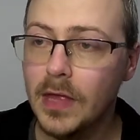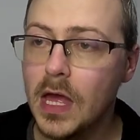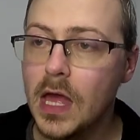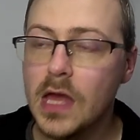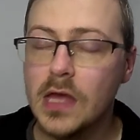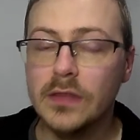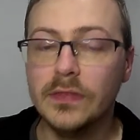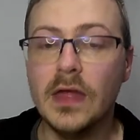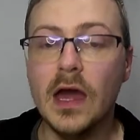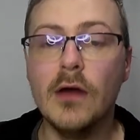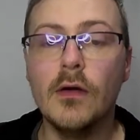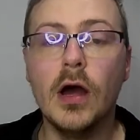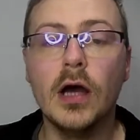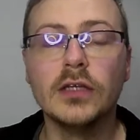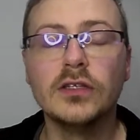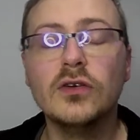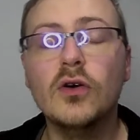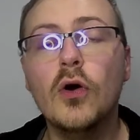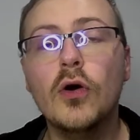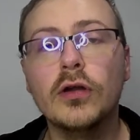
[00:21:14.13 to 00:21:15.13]
There are
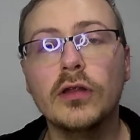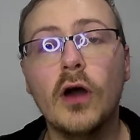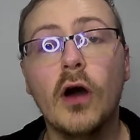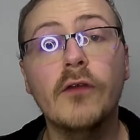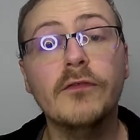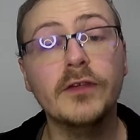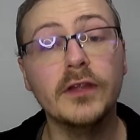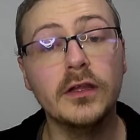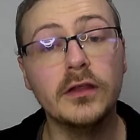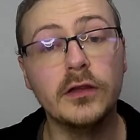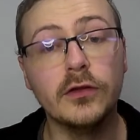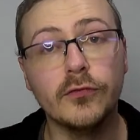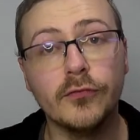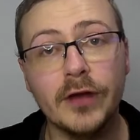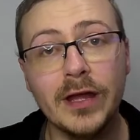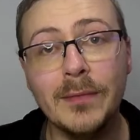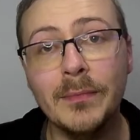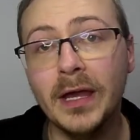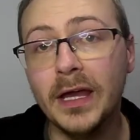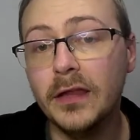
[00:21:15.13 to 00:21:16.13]
talks of
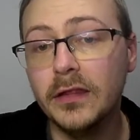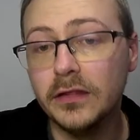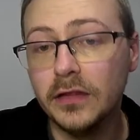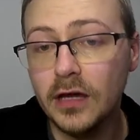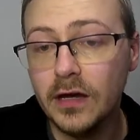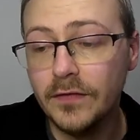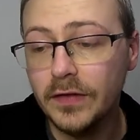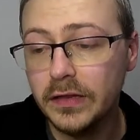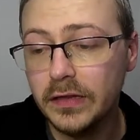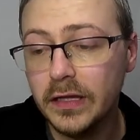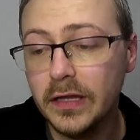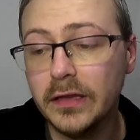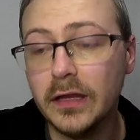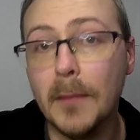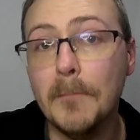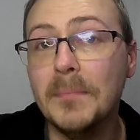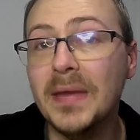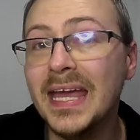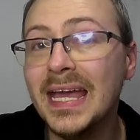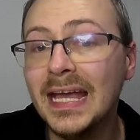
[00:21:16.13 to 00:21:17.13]
streaming services
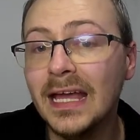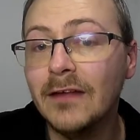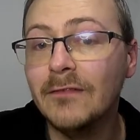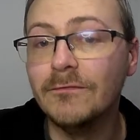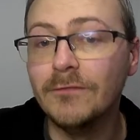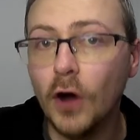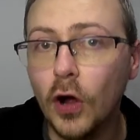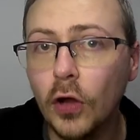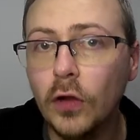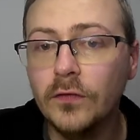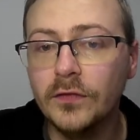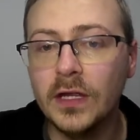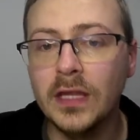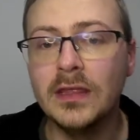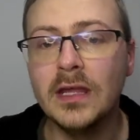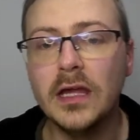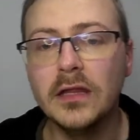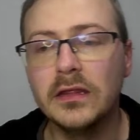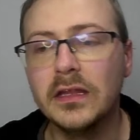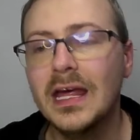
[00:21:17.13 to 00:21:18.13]
being involved in
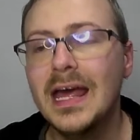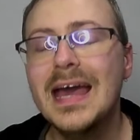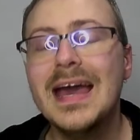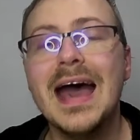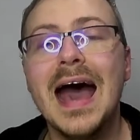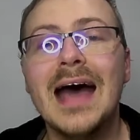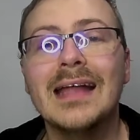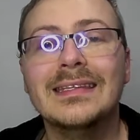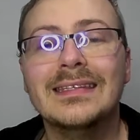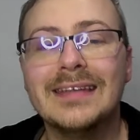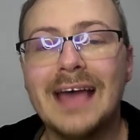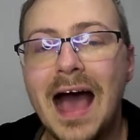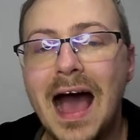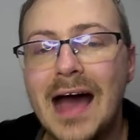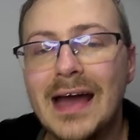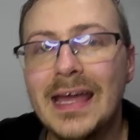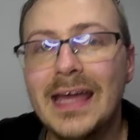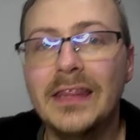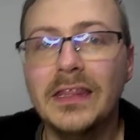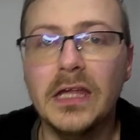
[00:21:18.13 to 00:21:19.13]
this and
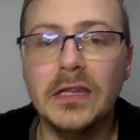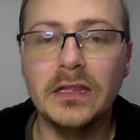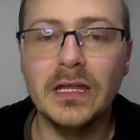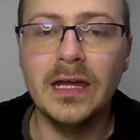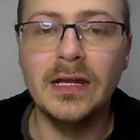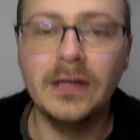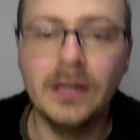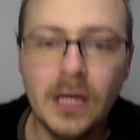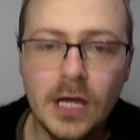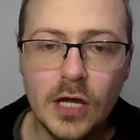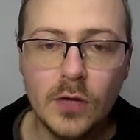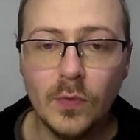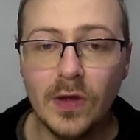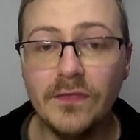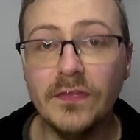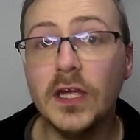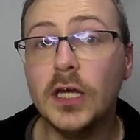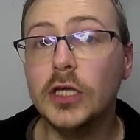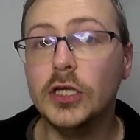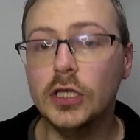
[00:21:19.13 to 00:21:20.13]
tying this in with
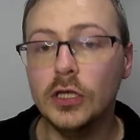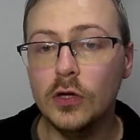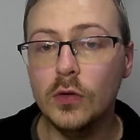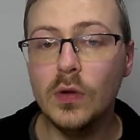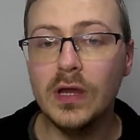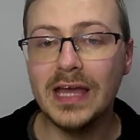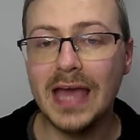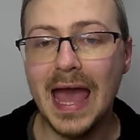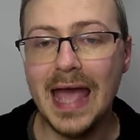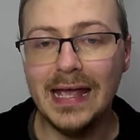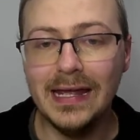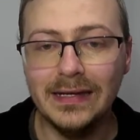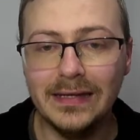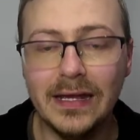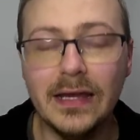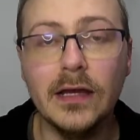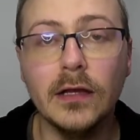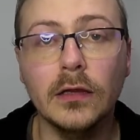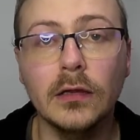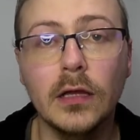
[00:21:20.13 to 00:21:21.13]
the UK
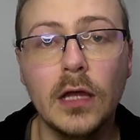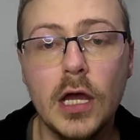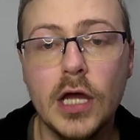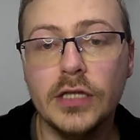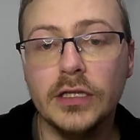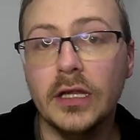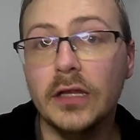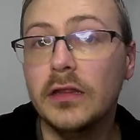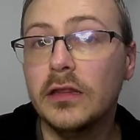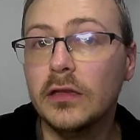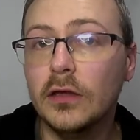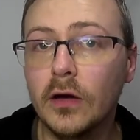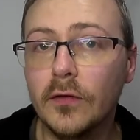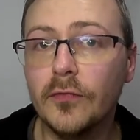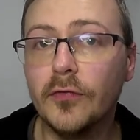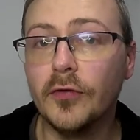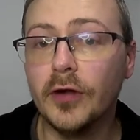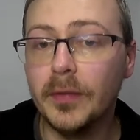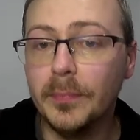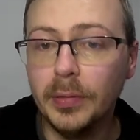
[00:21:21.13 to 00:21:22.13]
deal.
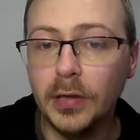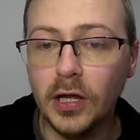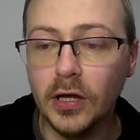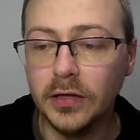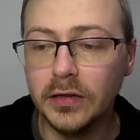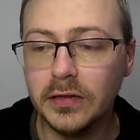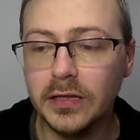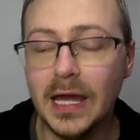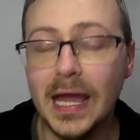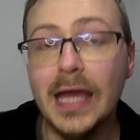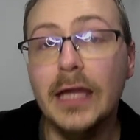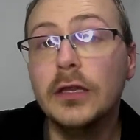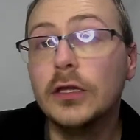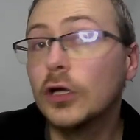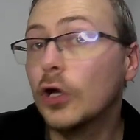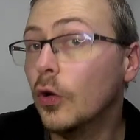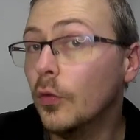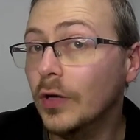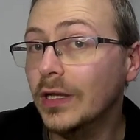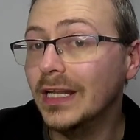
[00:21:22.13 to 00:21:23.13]
Discovery Plus is
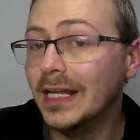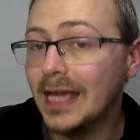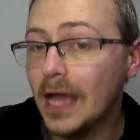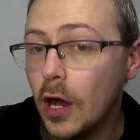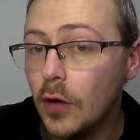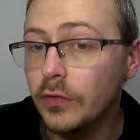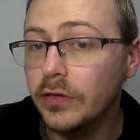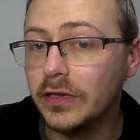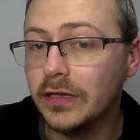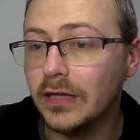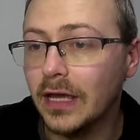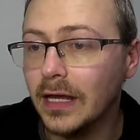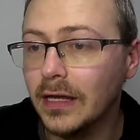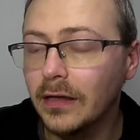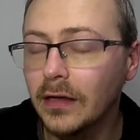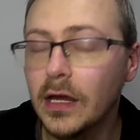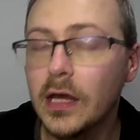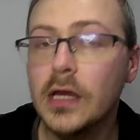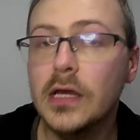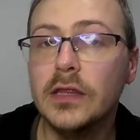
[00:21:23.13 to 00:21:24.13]
currently hosting
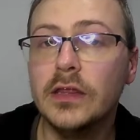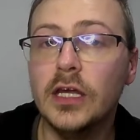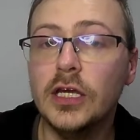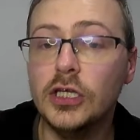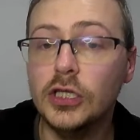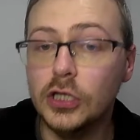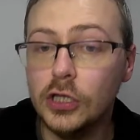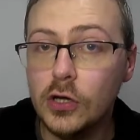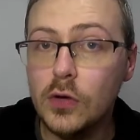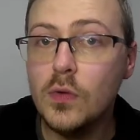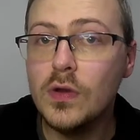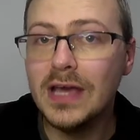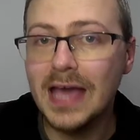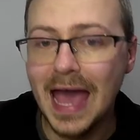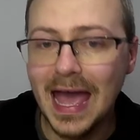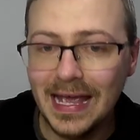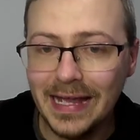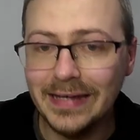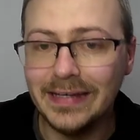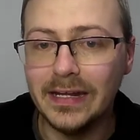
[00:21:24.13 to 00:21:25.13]
the
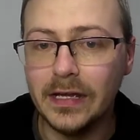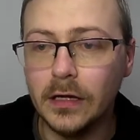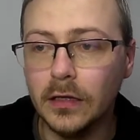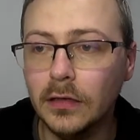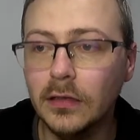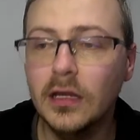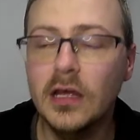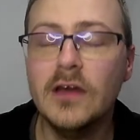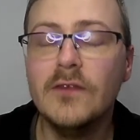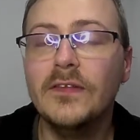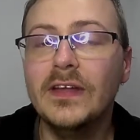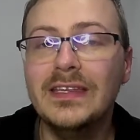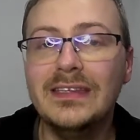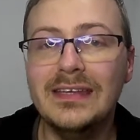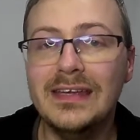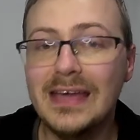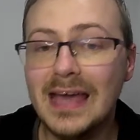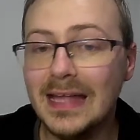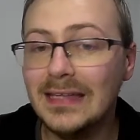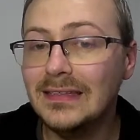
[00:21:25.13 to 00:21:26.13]
UK deal for
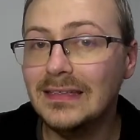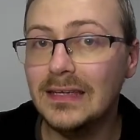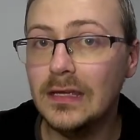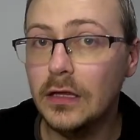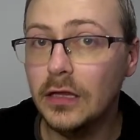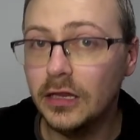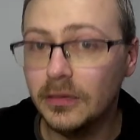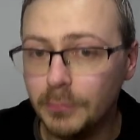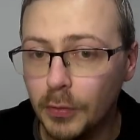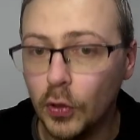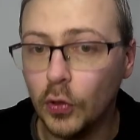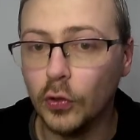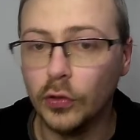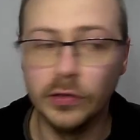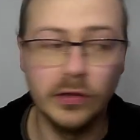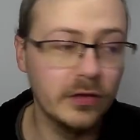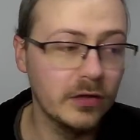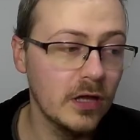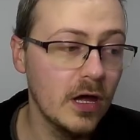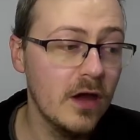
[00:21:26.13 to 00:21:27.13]
TNT
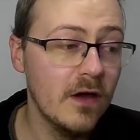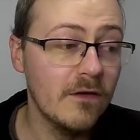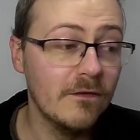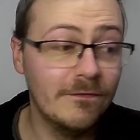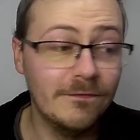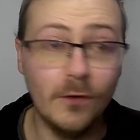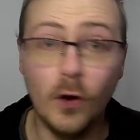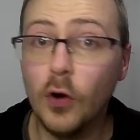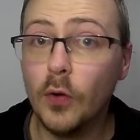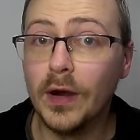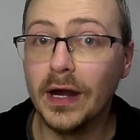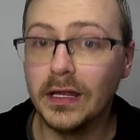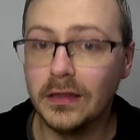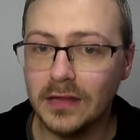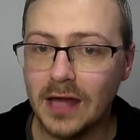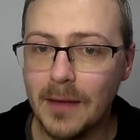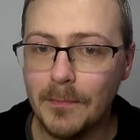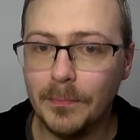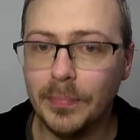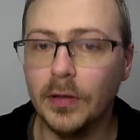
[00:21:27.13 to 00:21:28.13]
Sports, for
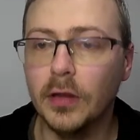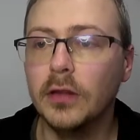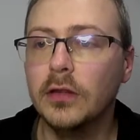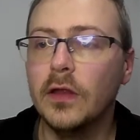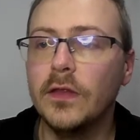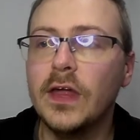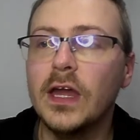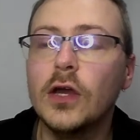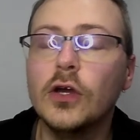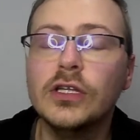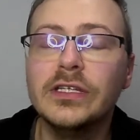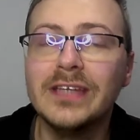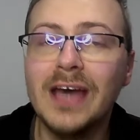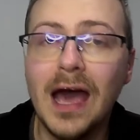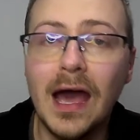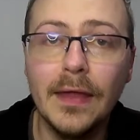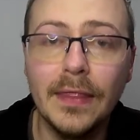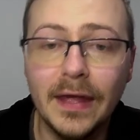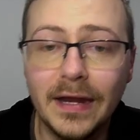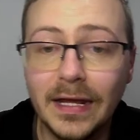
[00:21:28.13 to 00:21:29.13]
example, so they could tie
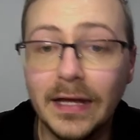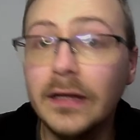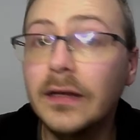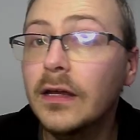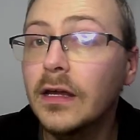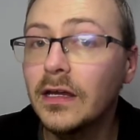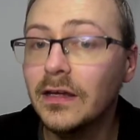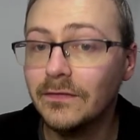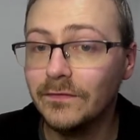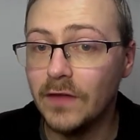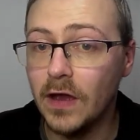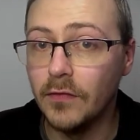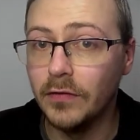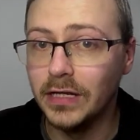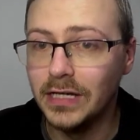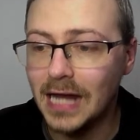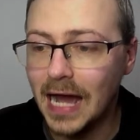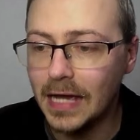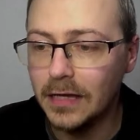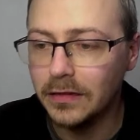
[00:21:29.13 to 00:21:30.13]
that in very
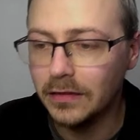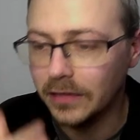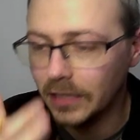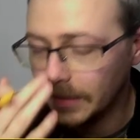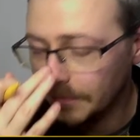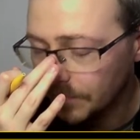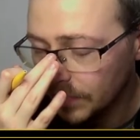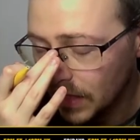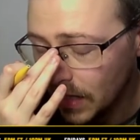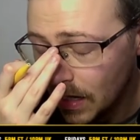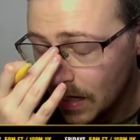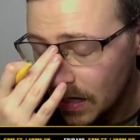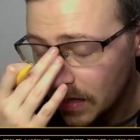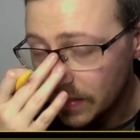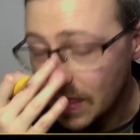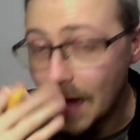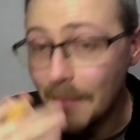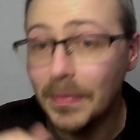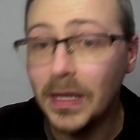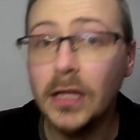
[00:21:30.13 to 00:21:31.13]
nicely. That
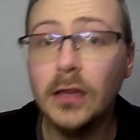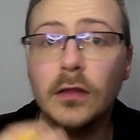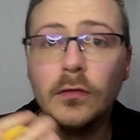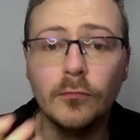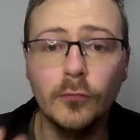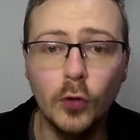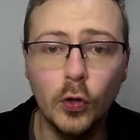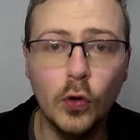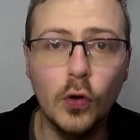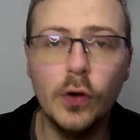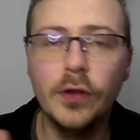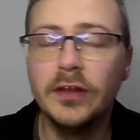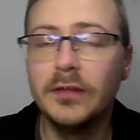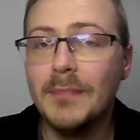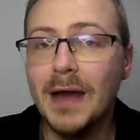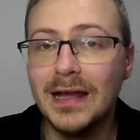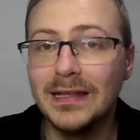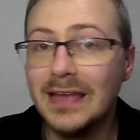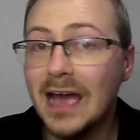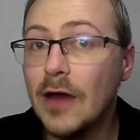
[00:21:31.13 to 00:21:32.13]
means Raw,
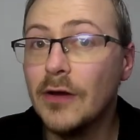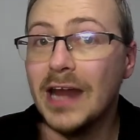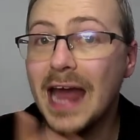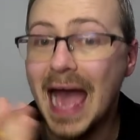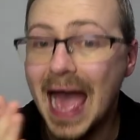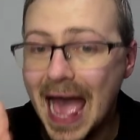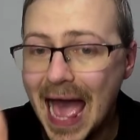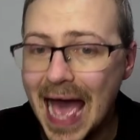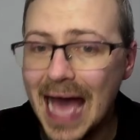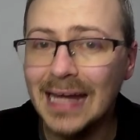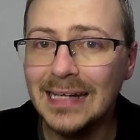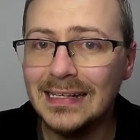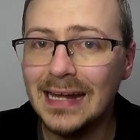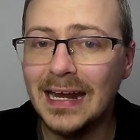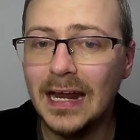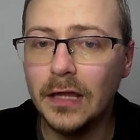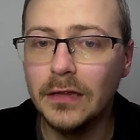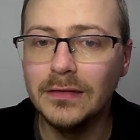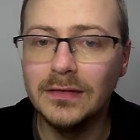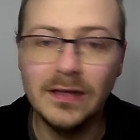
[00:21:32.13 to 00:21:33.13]
SmackDown, and
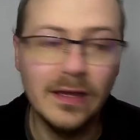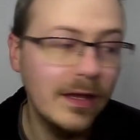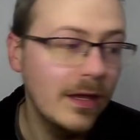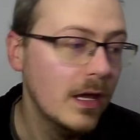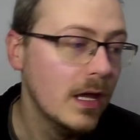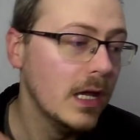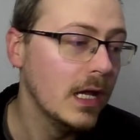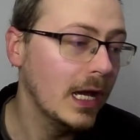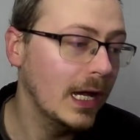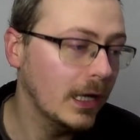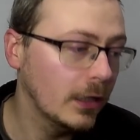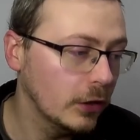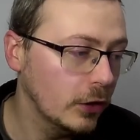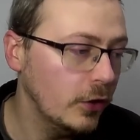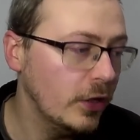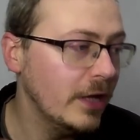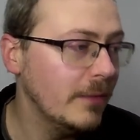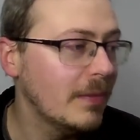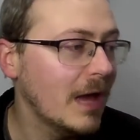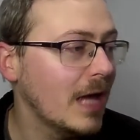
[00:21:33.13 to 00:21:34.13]
NXT,
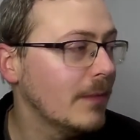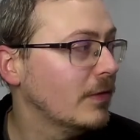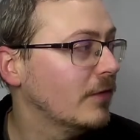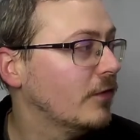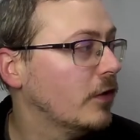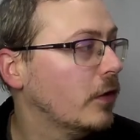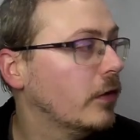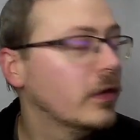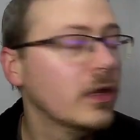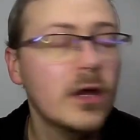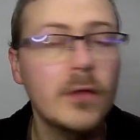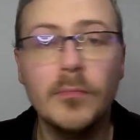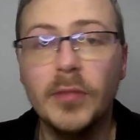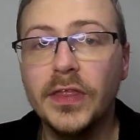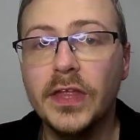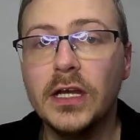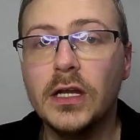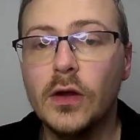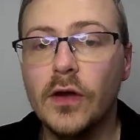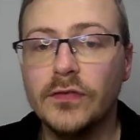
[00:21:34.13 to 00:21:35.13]
including pay-per-views, but they
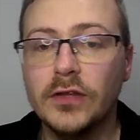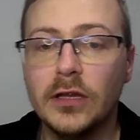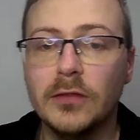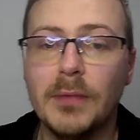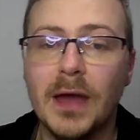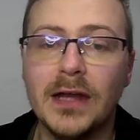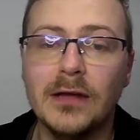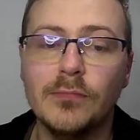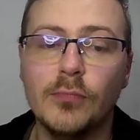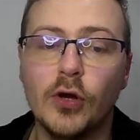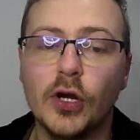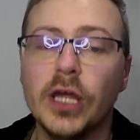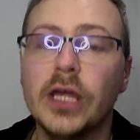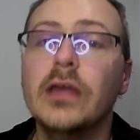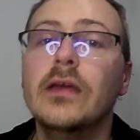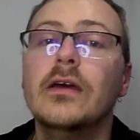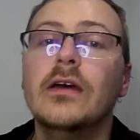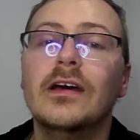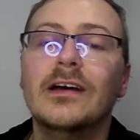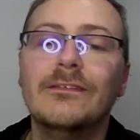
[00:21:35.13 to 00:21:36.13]
do have to spend money
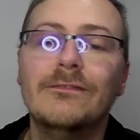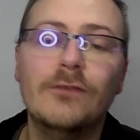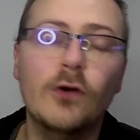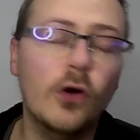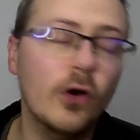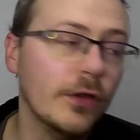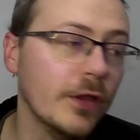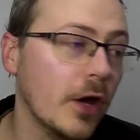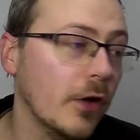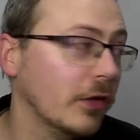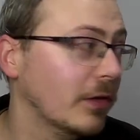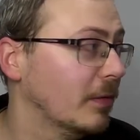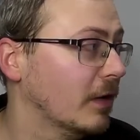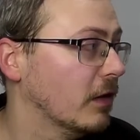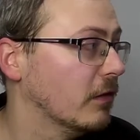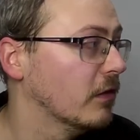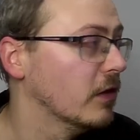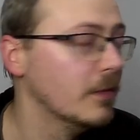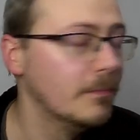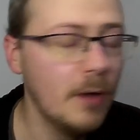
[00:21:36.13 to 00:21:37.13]
for those because of
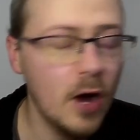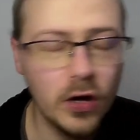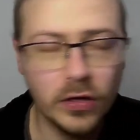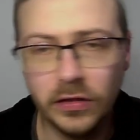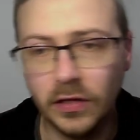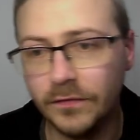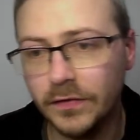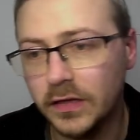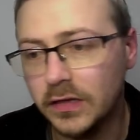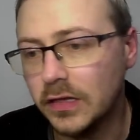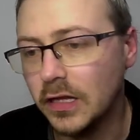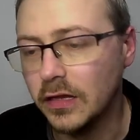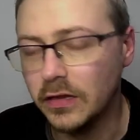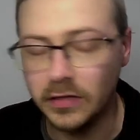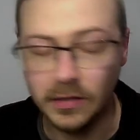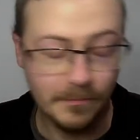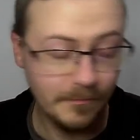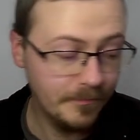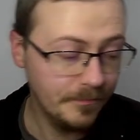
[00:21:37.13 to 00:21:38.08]
the box office system.